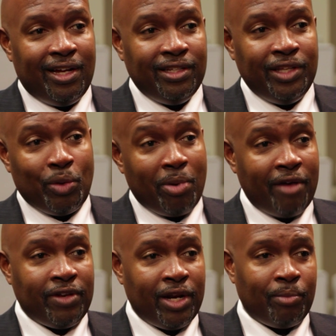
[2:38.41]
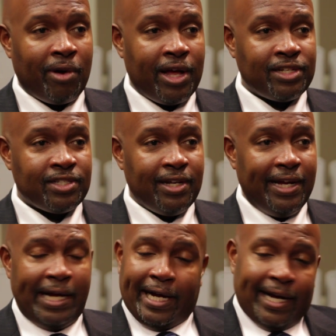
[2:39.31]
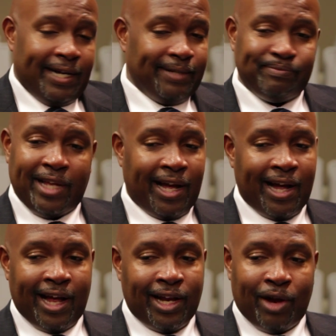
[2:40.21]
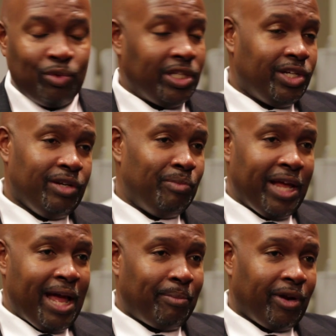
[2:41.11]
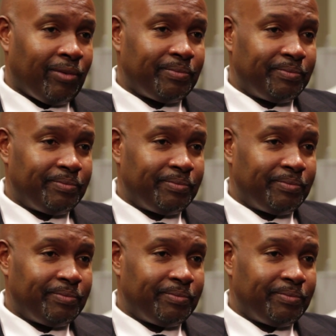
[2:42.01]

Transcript: you know private enterprise. I, I really couldn't be happier.